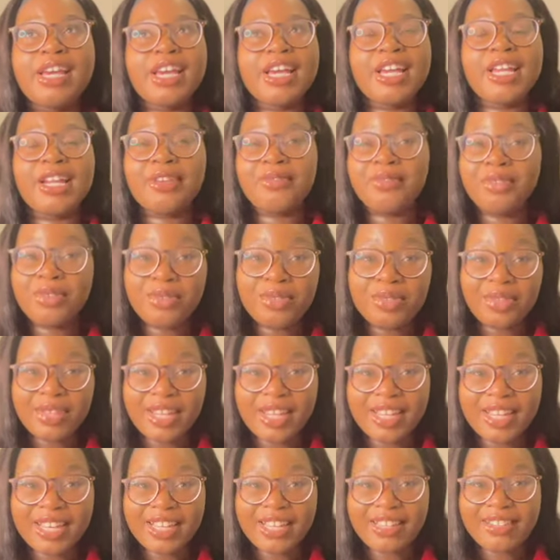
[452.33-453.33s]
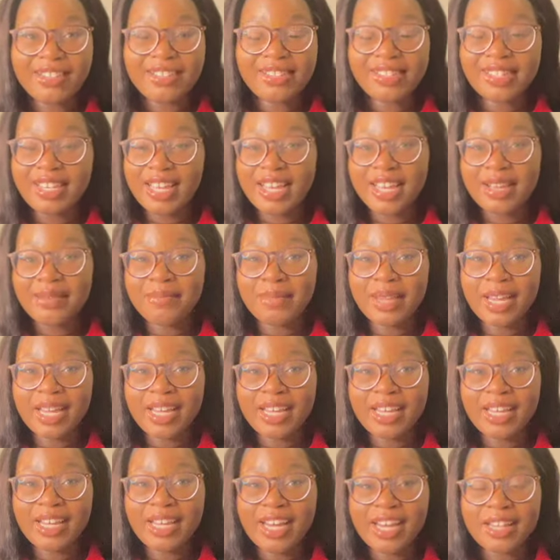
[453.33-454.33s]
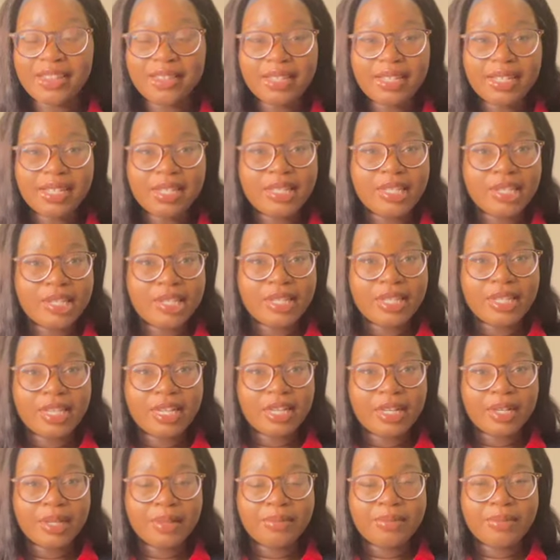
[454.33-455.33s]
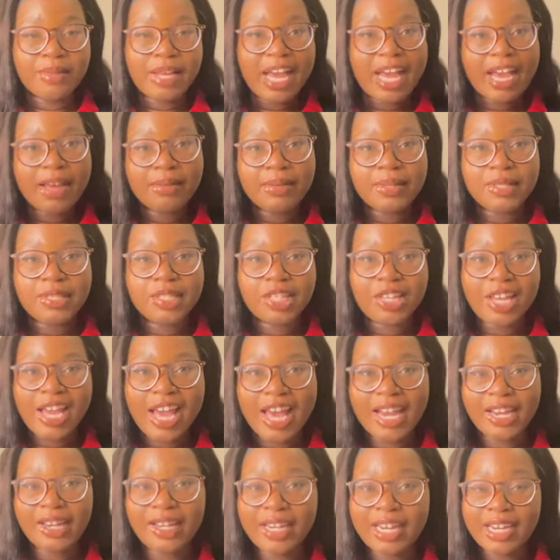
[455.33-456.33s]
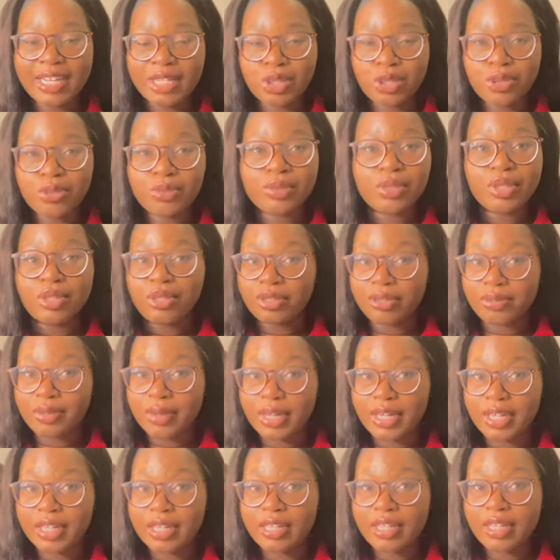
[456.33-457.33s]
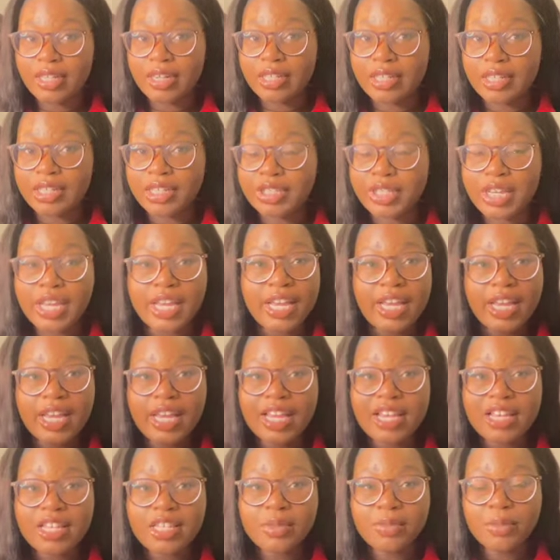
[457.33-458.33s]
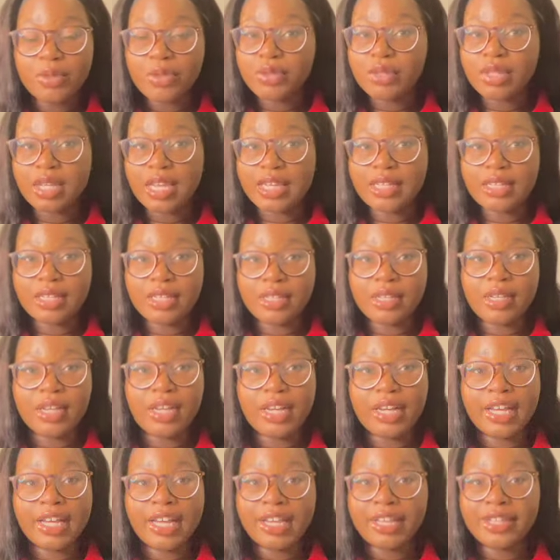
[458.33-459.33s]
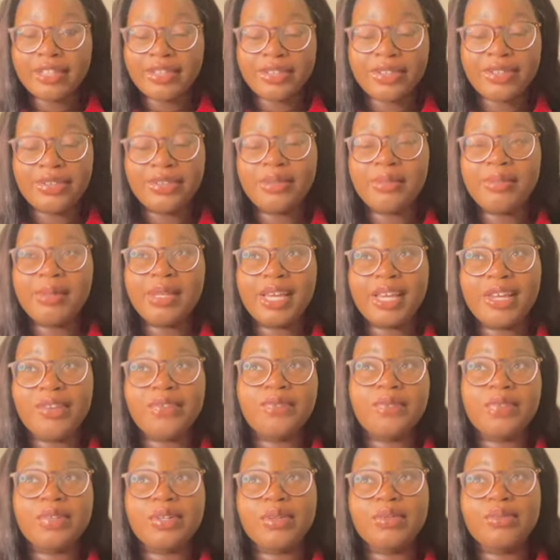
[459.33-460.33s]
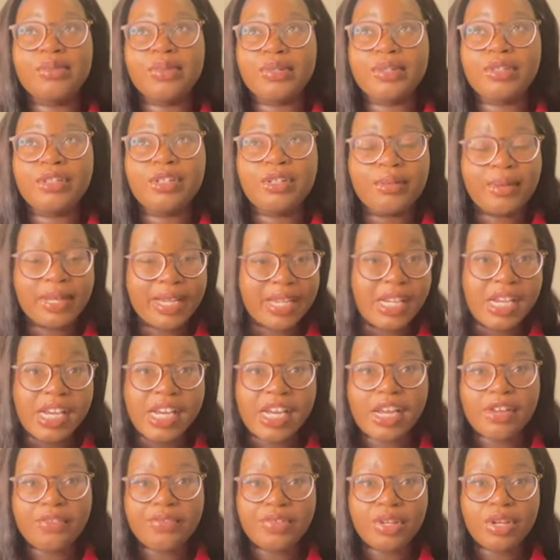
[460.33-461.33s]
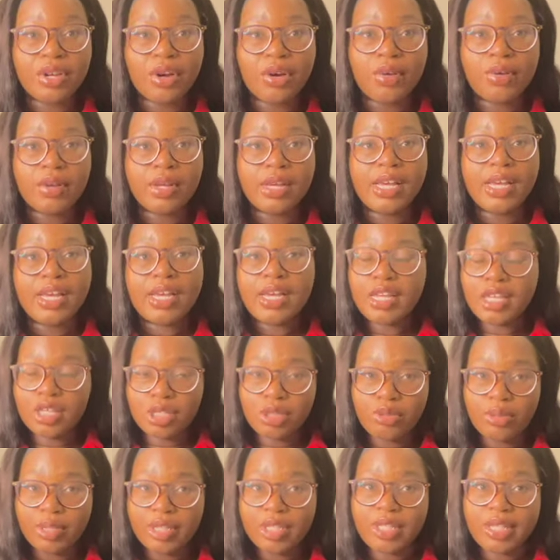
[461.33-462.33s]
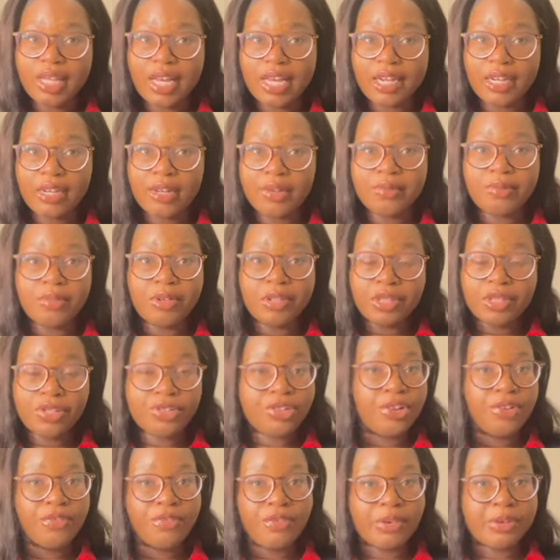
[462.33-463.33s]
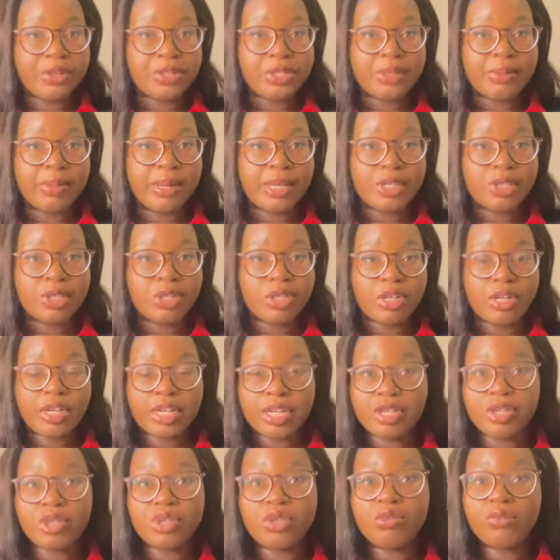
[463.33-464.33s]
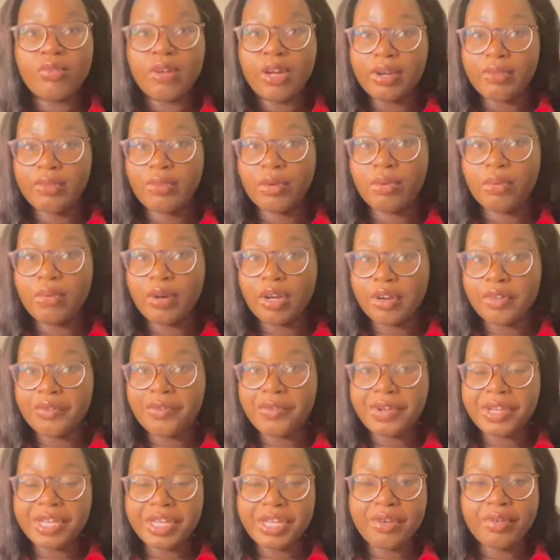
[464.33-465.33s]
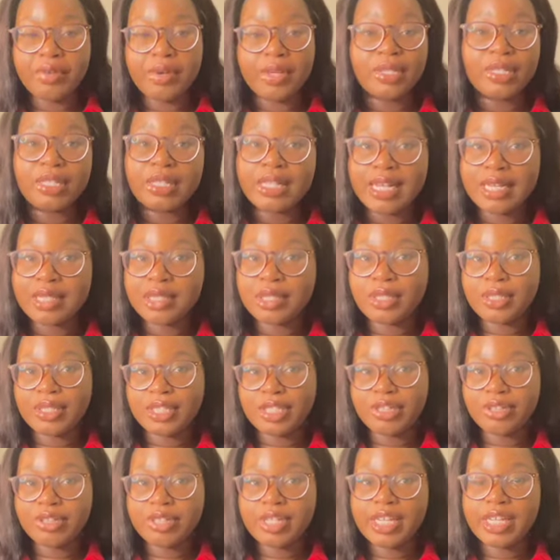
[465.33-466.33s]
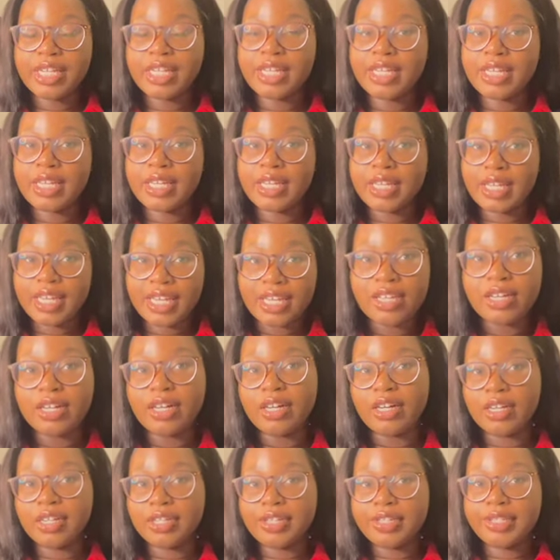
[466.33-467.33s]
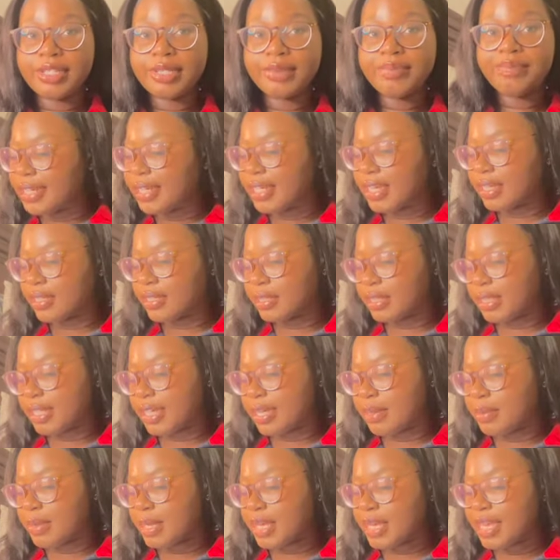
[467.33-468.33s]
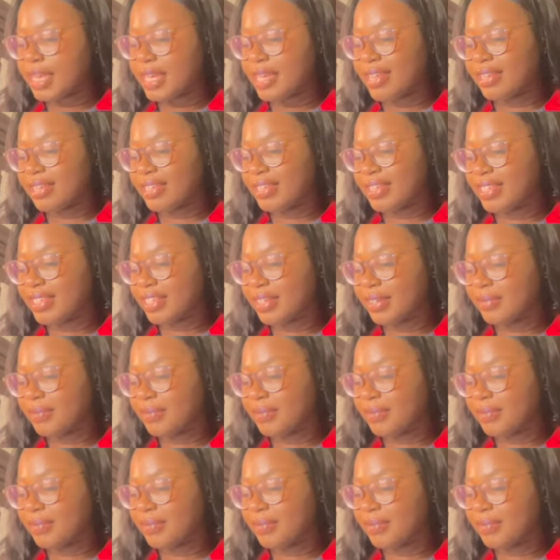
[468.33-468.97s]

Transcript: And if you think the same like ethics and habits that you had in high school is going to work in college, it's most likely not, and you'll be in for a rude awakening if you don't switch that up within your first semester into what will work for you in the classes that you're taking in college. Next tip is,